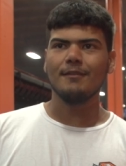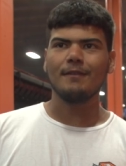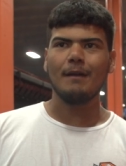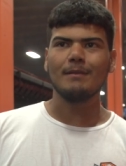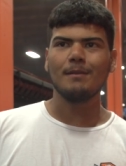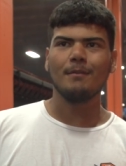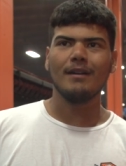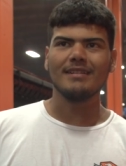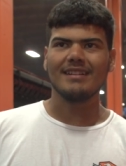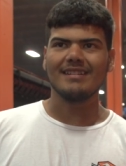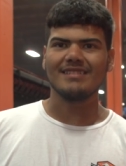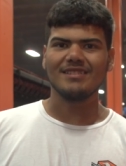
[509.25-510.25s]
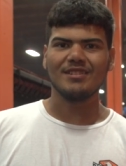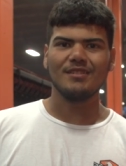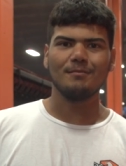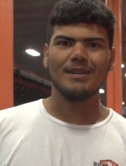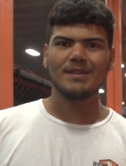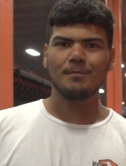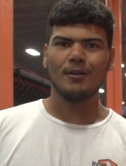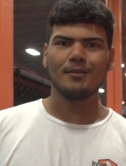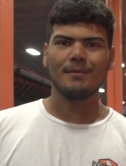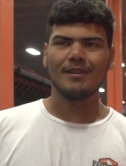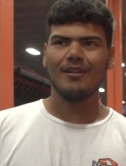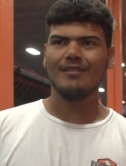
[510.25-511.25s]
The family bonding is the best part
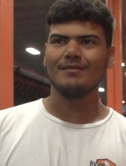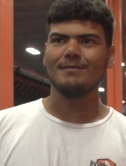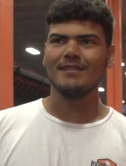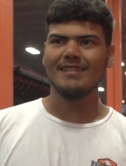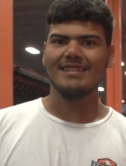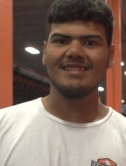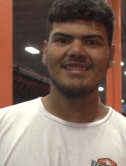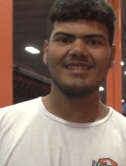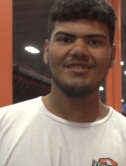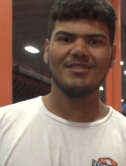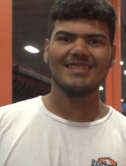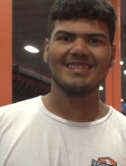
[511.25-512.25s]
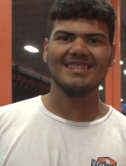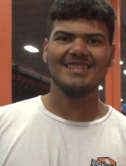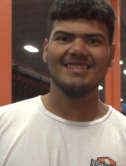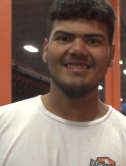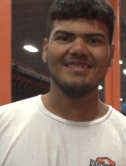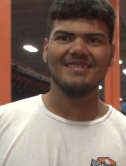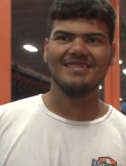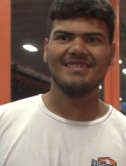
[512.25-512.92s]
about all of it. It's, you get to